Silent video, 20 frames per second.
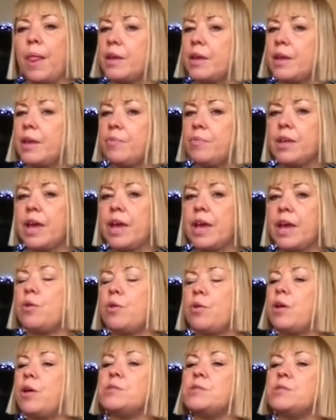yeah, all
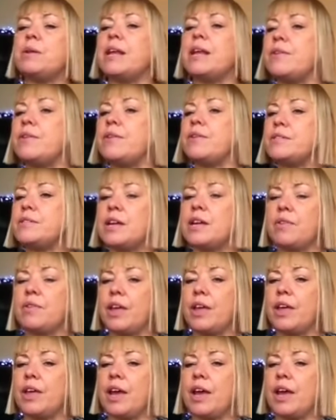those beliefs and
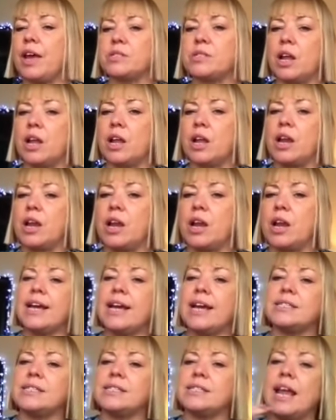everything else, is like layers
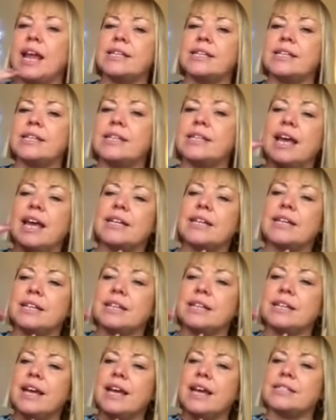and layers and layers and
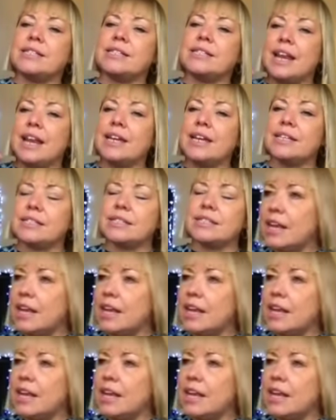layers and layers.